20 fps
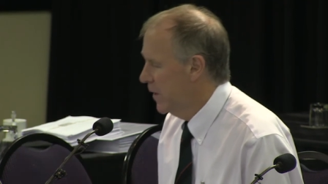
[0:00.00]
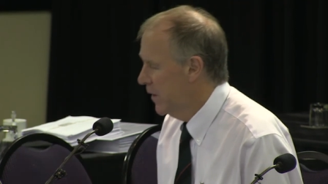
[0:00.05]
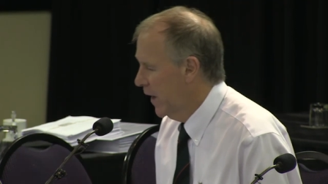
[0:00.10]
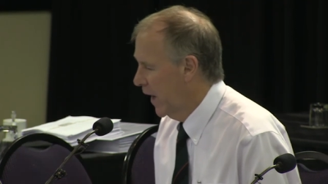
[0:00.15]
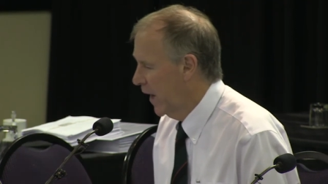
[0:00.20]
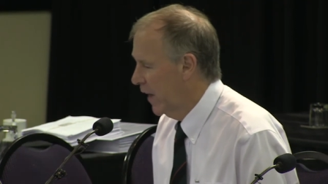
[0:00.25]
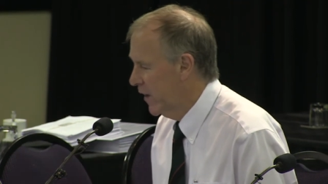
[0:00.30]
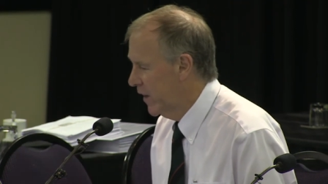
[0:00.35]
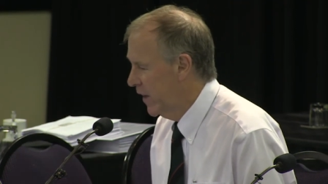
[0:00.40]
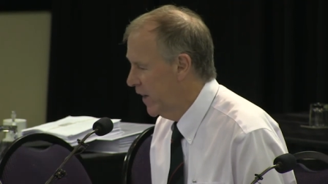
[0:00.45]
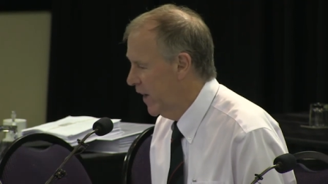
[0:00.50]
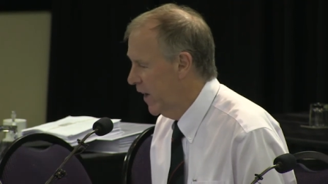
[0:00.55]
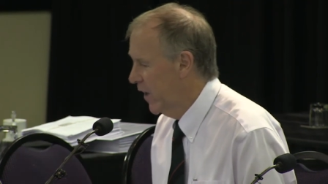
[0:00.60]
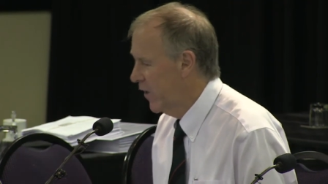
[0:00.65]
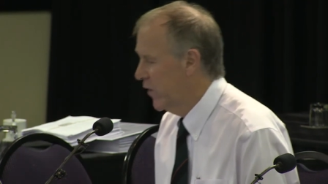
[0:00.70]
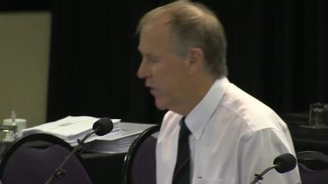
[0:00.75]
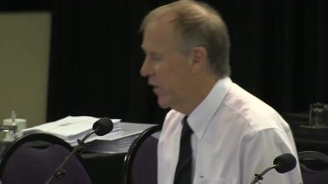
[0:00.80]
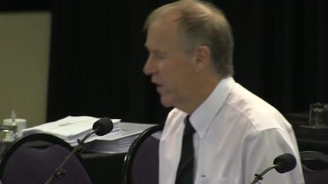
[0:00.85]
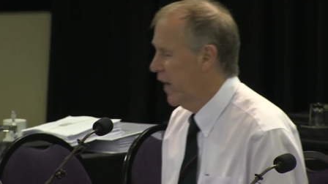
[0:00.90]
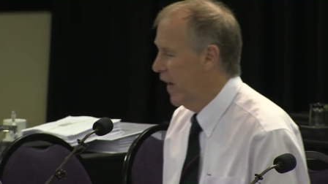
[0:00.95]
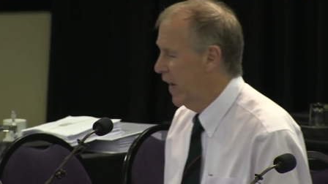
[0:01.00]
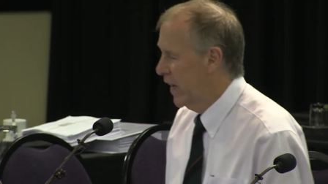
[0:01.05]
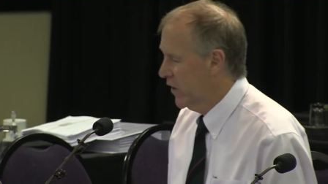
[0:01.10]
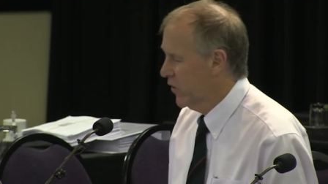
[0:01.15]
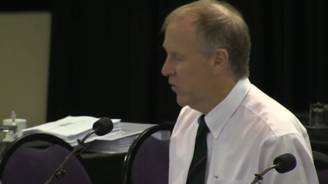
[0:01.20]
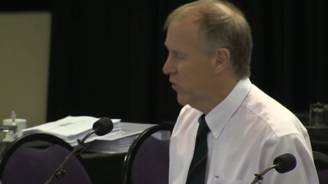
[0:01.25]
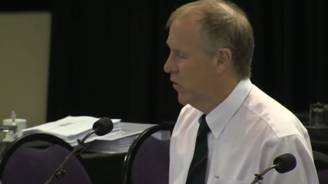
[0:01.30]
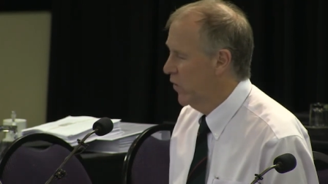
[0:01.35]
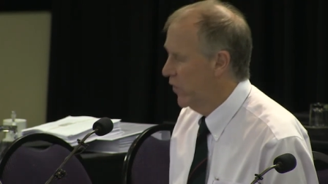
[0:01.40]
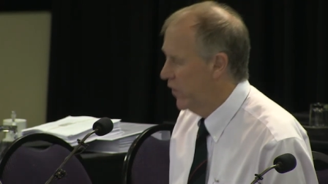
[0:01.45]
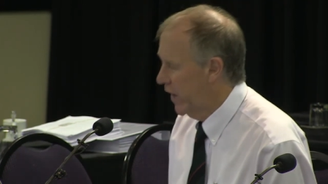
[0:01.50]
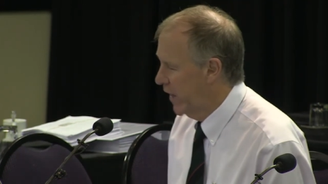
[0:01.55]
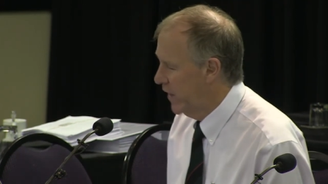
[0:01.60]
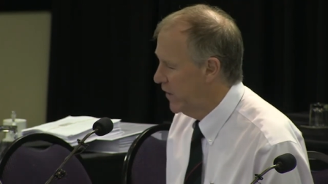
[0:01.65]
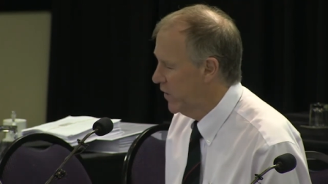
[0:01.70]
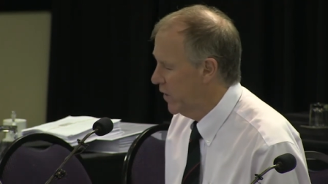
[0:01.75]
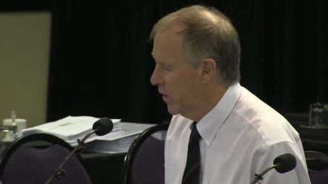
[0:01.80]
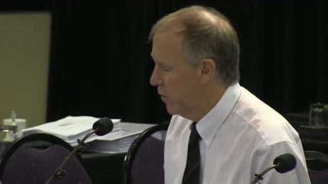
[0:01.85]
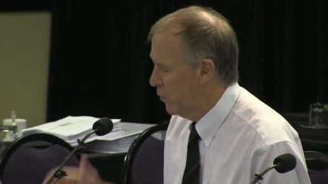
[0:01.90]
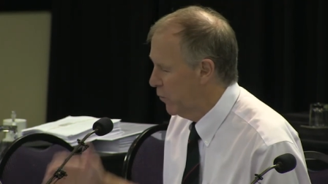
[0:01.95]
And here's the actual
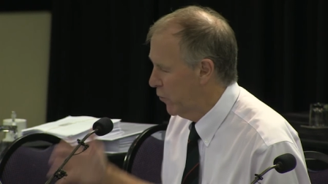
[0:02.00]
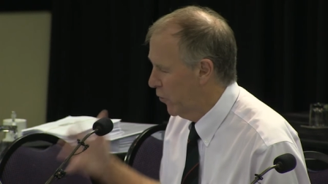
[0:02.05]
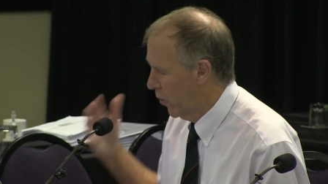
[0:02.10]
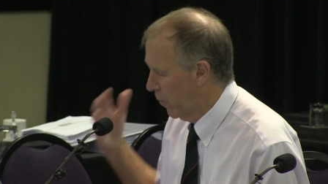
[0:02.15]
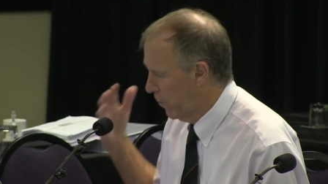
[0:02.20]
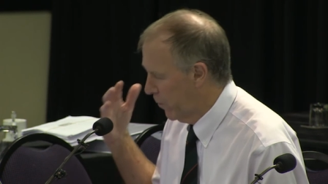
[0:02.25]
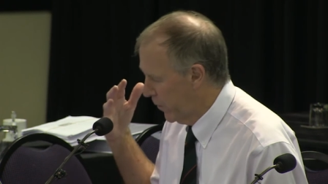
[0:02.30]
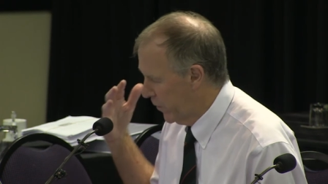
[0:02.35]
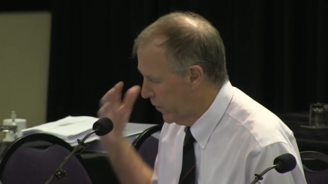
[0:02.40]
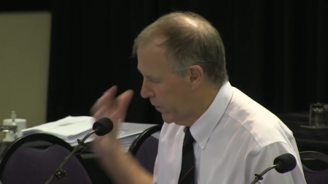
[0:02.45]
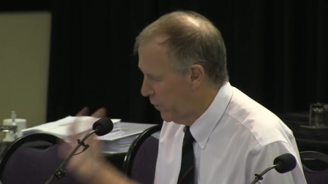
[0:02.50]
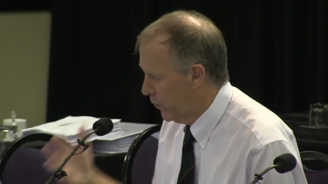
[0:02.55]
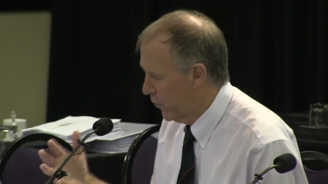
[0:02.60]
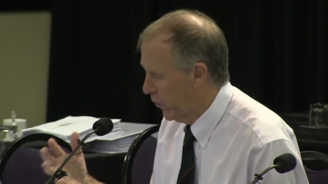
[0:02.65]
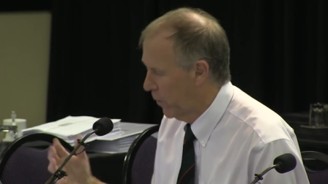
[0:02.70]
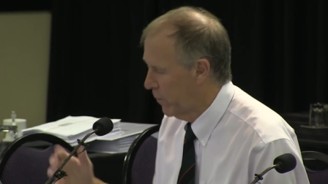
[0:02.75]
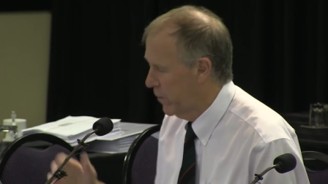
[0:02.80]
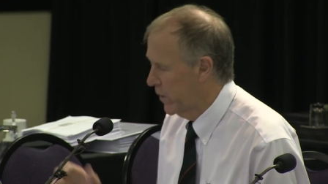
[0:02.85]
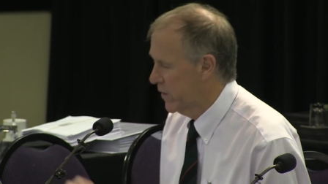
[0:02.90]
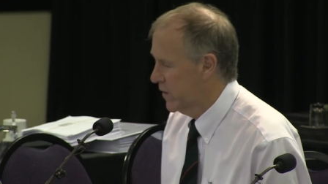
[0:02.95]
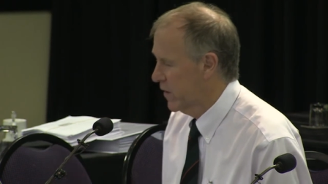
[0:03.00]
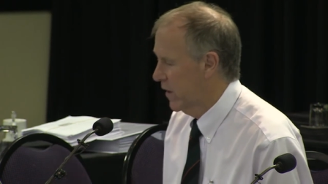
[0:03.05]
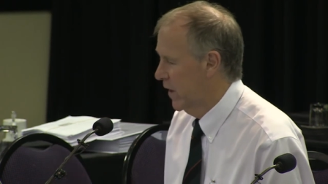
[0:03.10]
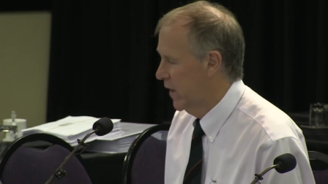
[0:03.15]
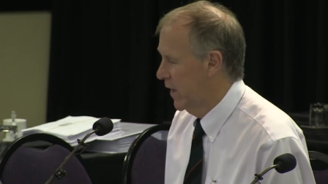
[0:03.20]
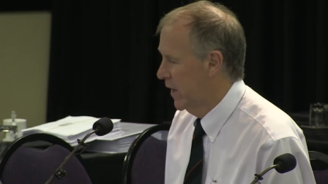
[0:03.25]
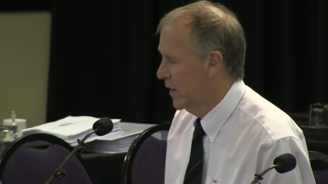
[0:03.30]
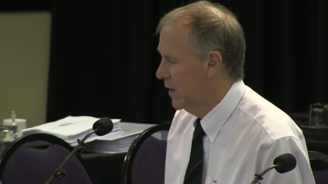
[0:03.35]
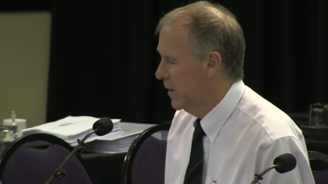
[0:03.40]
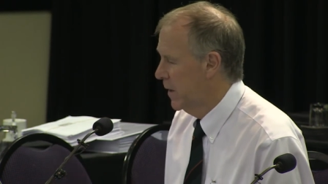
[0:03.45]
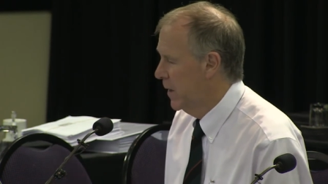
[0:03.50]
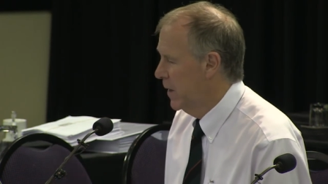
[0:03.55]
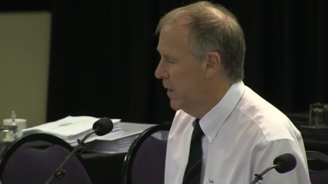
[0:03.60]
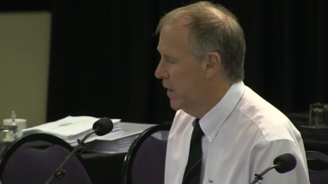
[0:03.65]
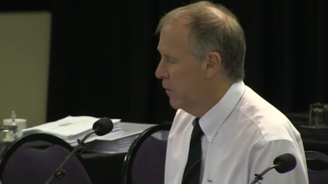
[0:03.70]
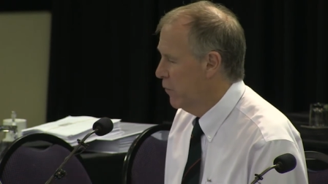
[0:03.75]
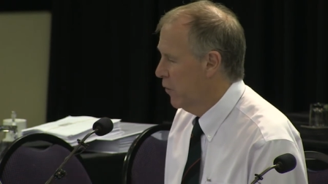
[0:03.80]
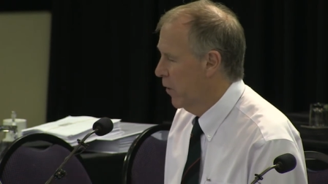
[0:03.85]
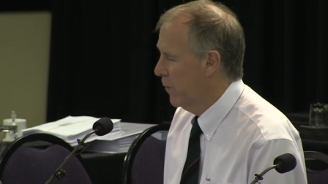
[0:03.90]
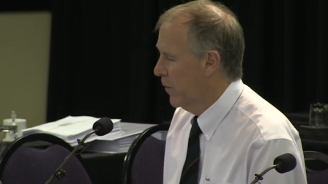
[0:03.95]
data from, from the slide,
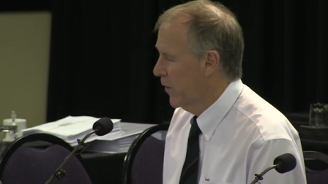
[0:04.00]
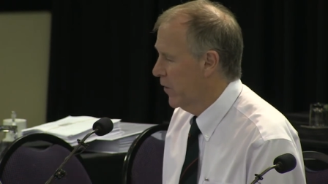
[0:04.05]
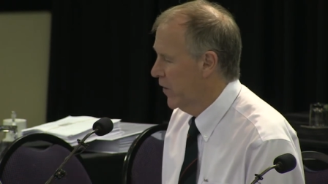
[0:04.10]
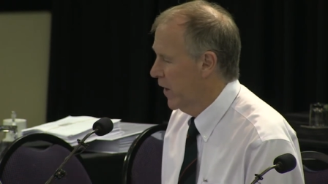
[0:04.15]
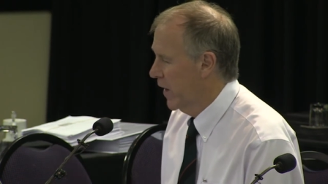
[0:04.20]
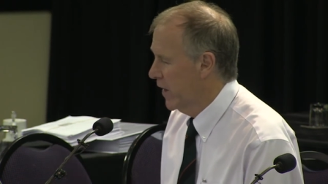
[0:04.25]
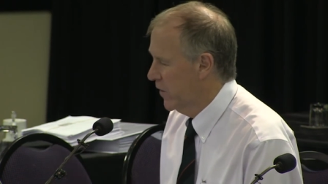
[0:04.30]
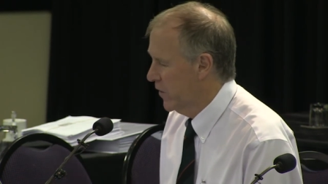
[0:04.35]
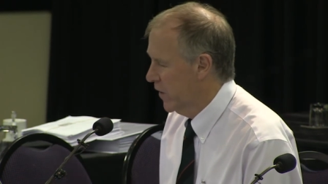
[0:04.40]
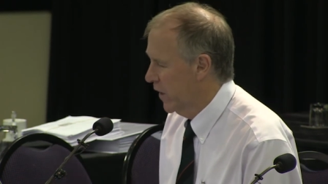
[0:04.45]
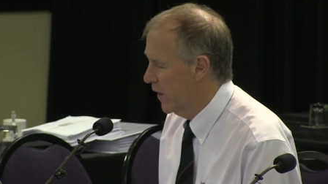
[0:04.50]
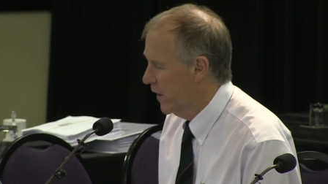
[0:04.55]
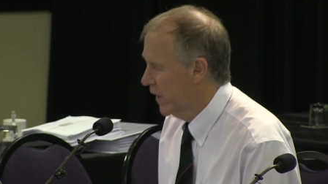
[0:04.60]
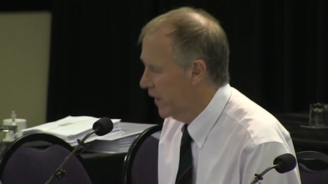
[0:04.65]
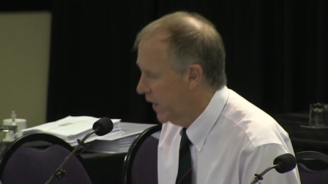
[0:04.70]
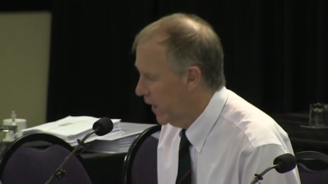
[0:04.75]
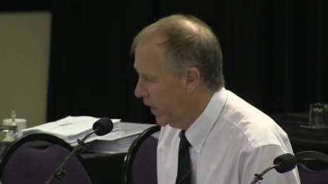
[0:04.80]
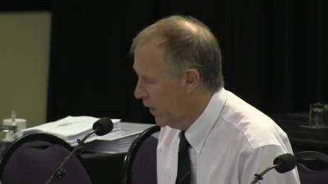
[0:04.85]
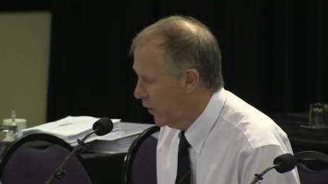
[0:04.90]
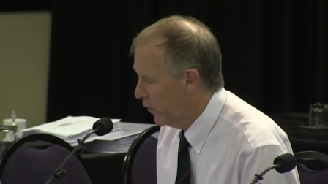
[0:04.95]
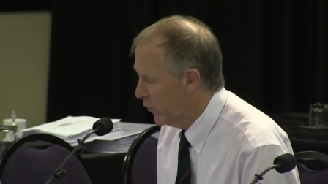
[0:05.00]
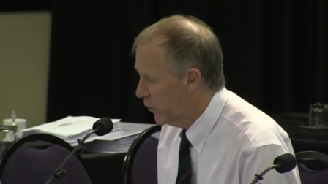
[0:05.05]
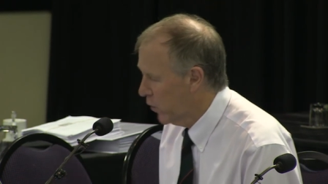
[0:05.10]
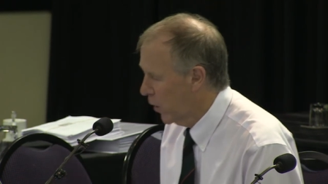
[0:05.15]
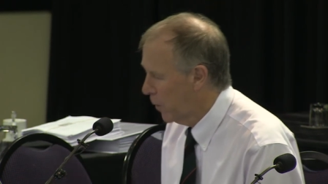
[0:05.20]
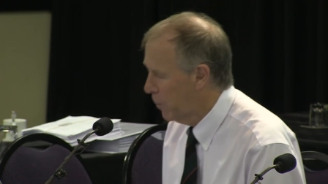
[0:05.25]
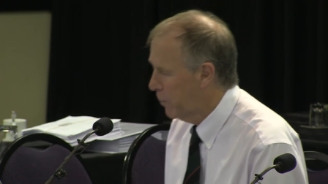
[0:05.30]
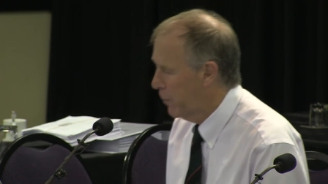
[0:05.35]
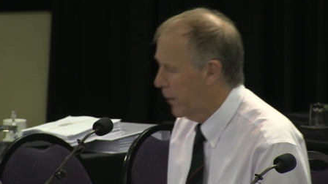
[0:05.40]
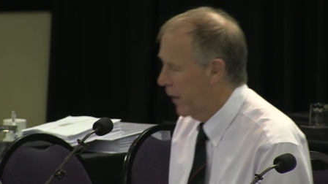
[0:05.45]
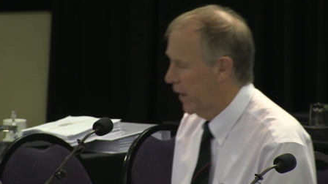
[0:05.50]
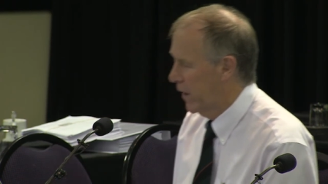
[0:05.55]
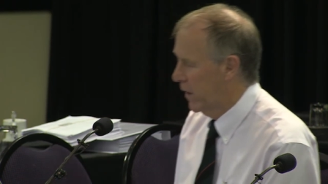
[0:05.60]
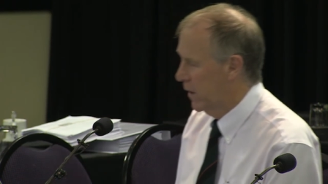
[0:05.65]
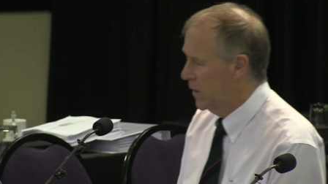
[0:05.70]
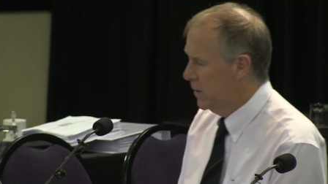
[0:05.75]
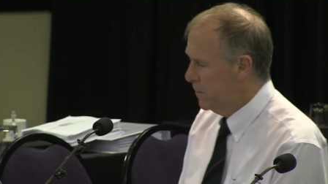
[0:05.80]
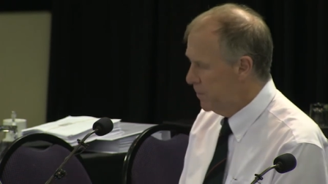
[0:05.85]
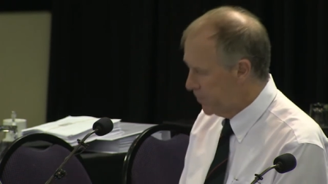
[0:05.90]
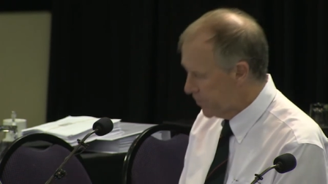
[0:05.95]
from the data. And here, the top
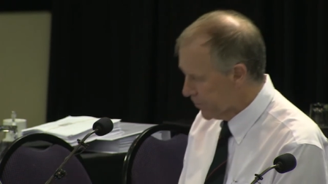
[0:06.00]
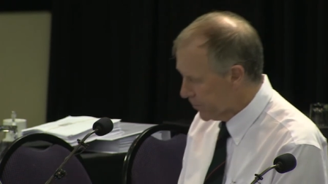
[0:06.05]
panel,